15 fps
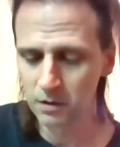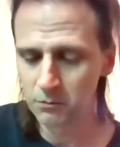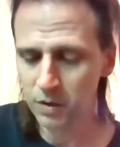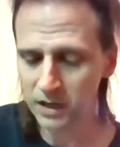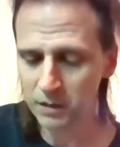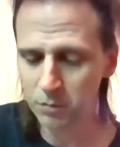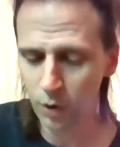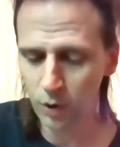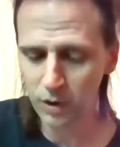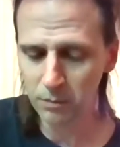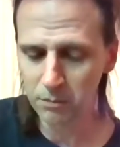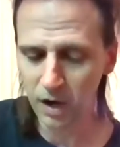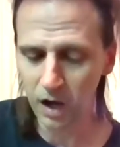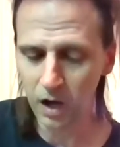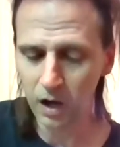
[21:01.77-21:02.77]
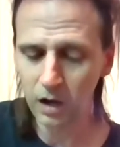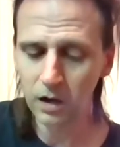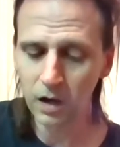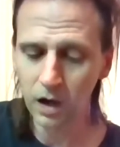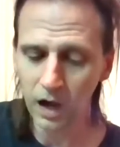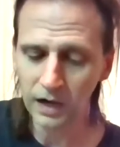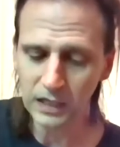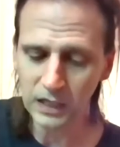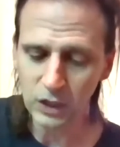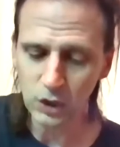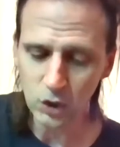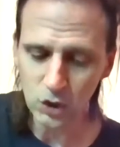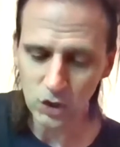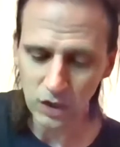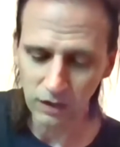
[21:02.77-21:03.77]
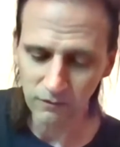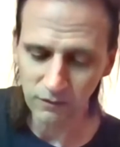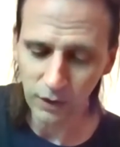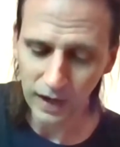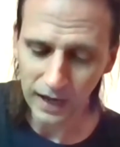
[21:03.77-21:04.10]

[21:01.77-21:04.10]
but he put a paw on each of their